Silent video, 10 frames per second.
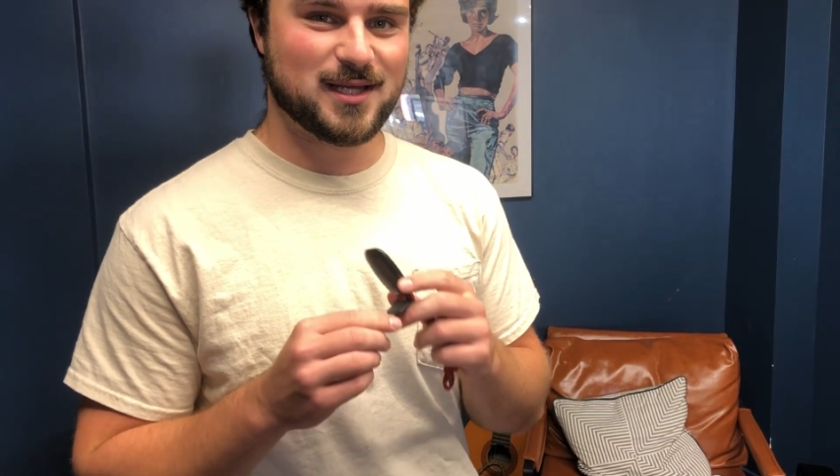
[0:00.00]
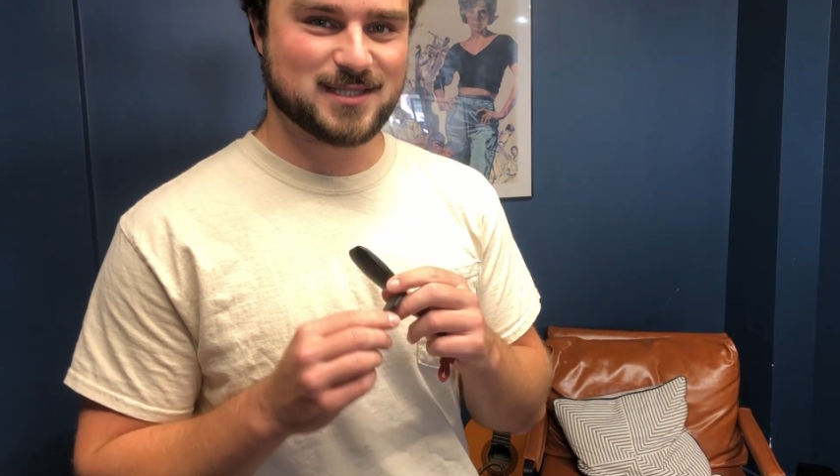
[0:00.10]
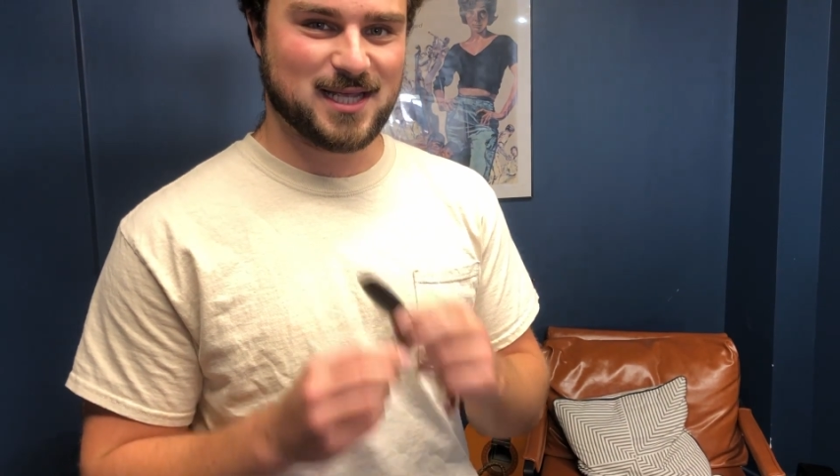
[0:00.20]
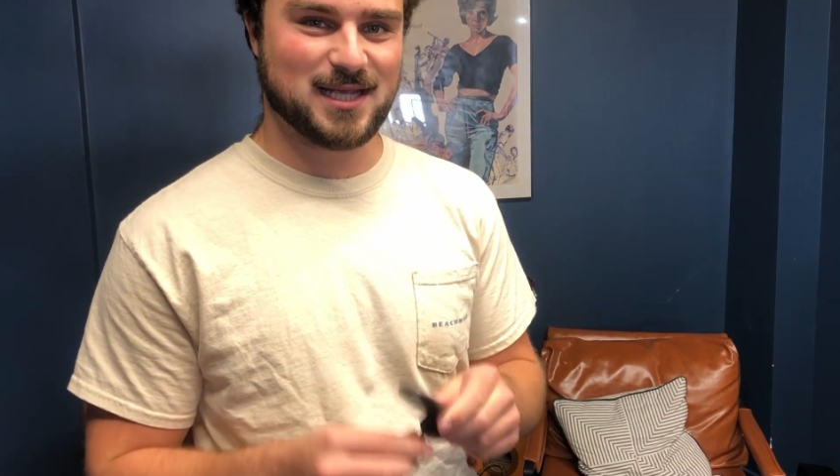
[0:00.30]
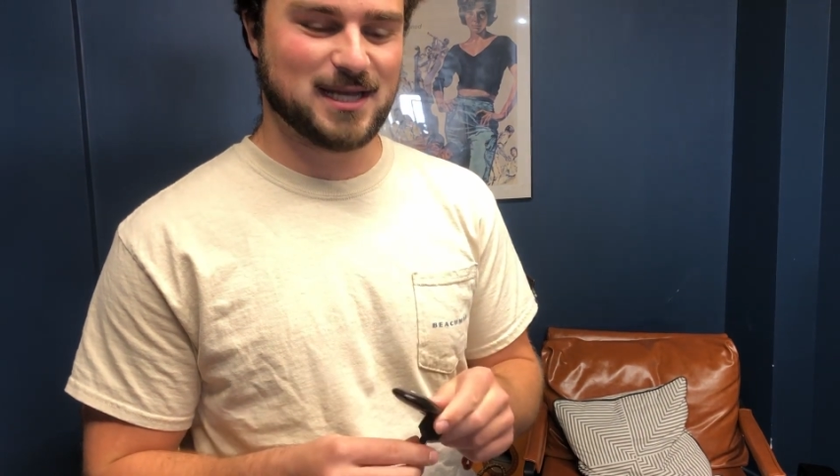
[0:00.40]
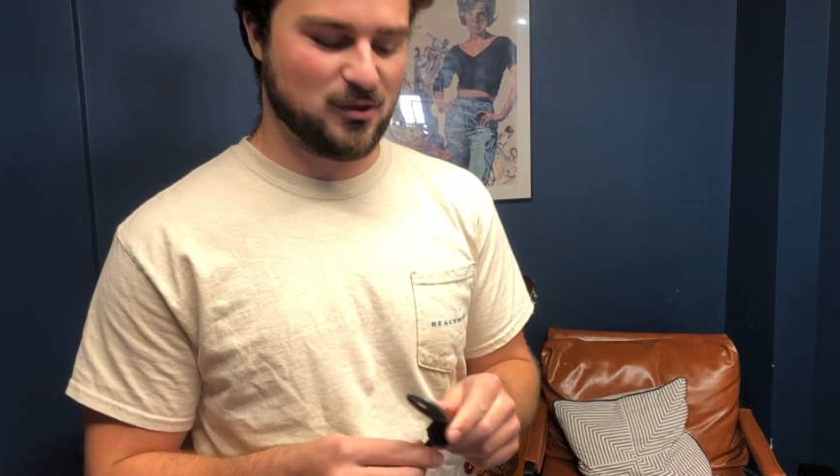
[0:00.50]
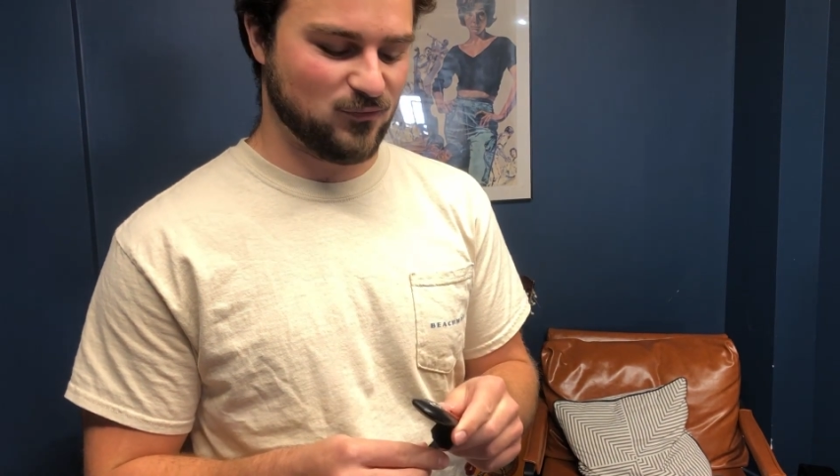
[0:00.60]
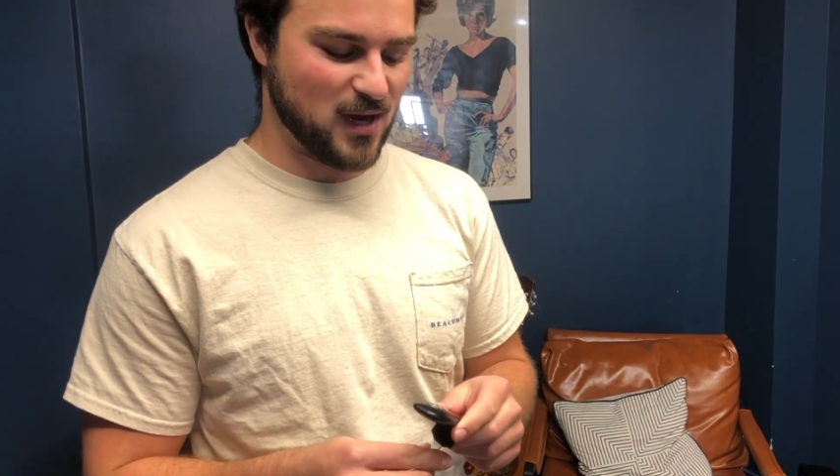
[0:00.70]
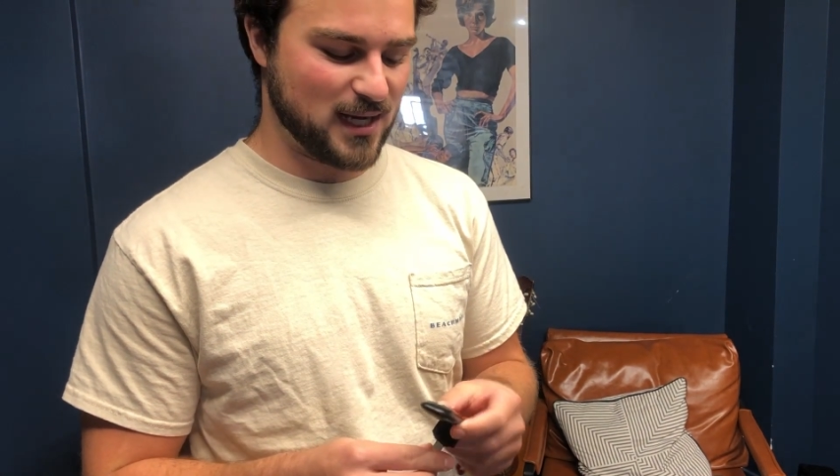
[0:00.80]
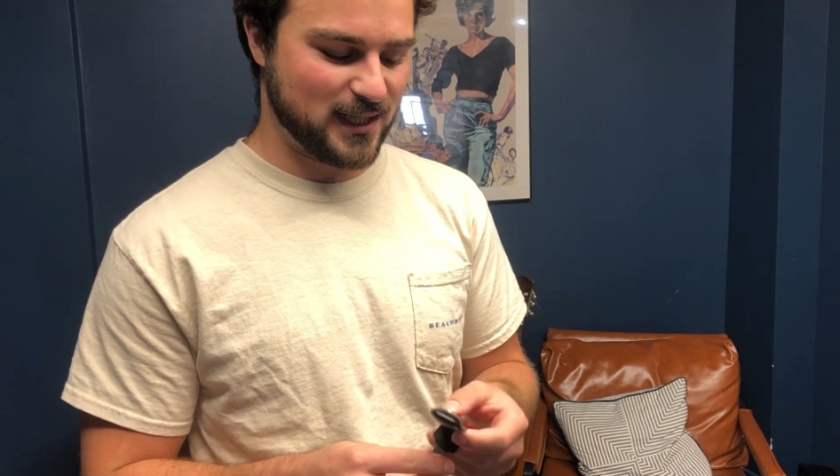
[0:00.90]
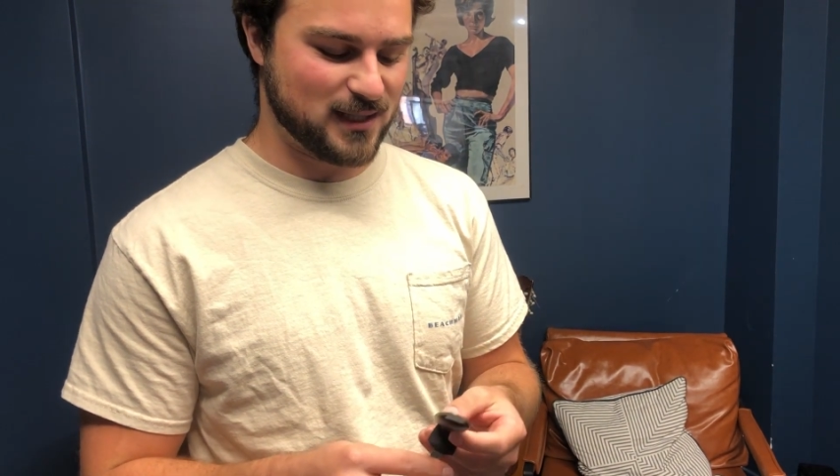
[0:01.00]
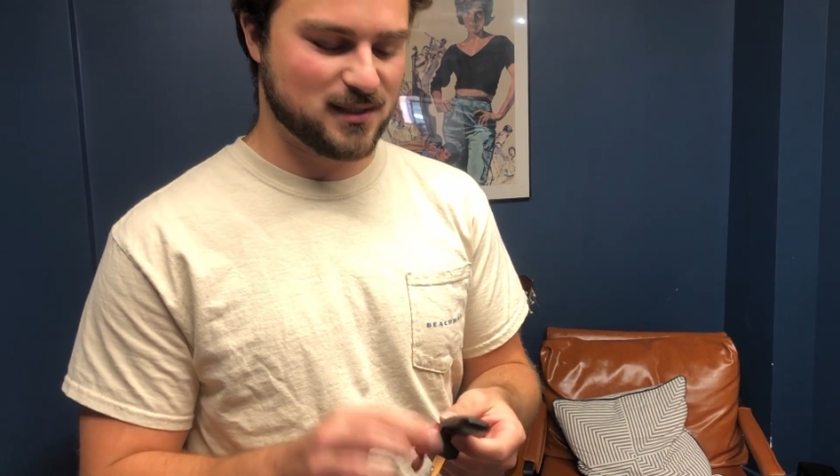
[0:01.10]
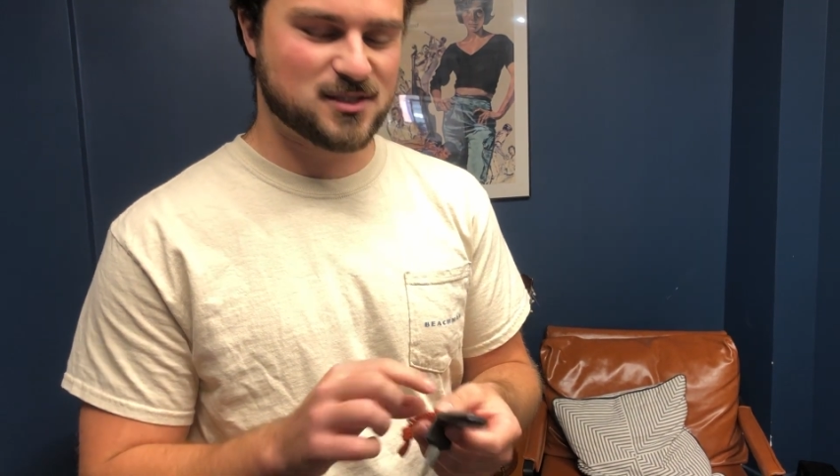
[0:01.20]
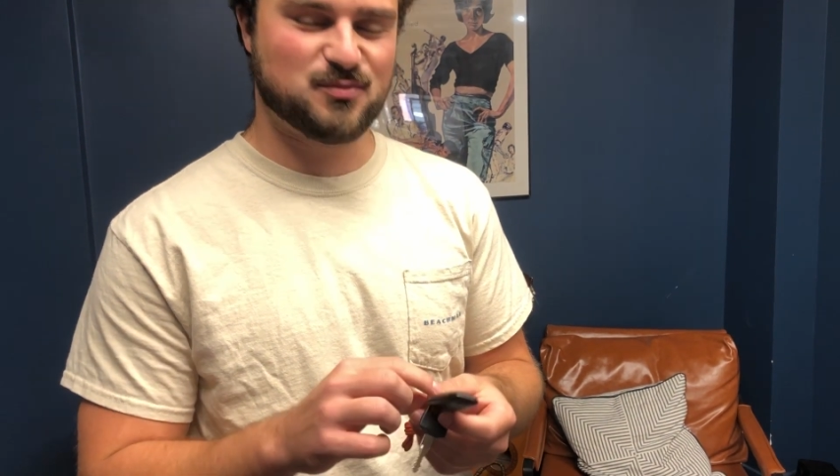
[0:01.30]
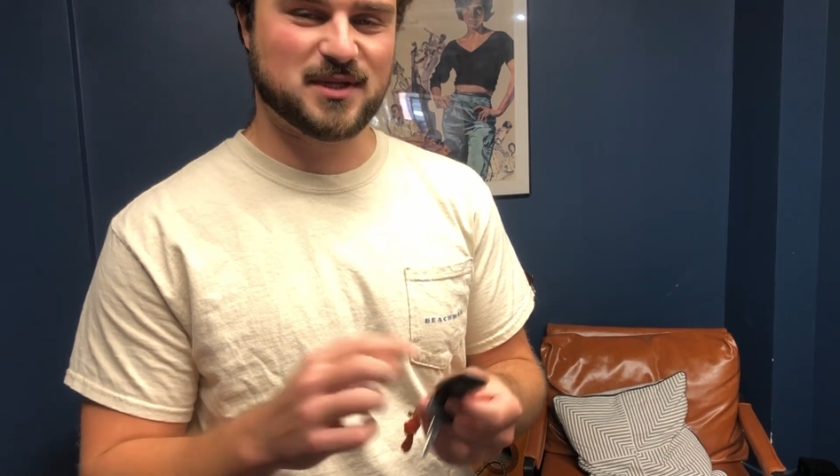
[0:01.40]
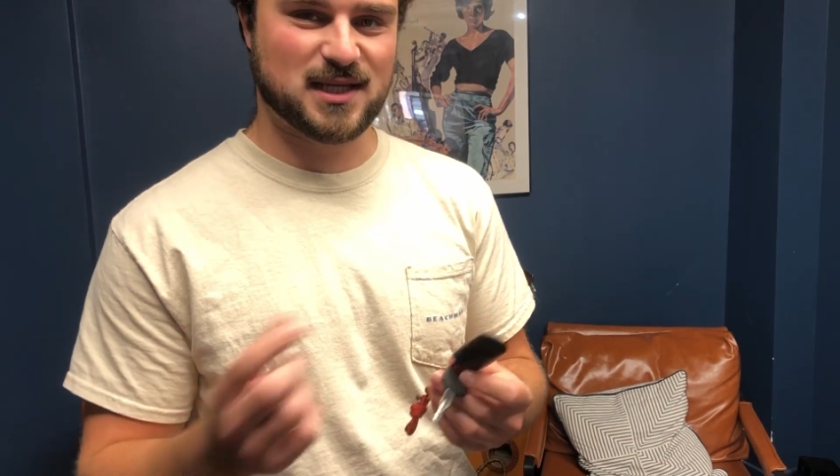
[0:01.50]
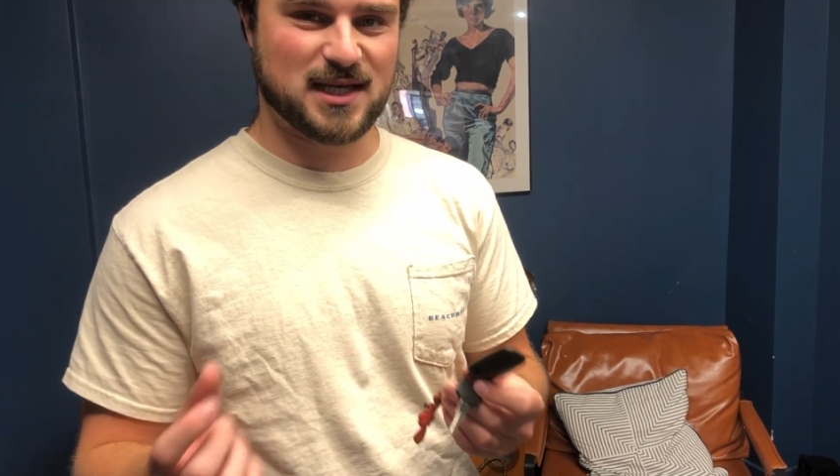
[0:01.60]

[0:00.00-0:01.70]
taking it out and riding it, split the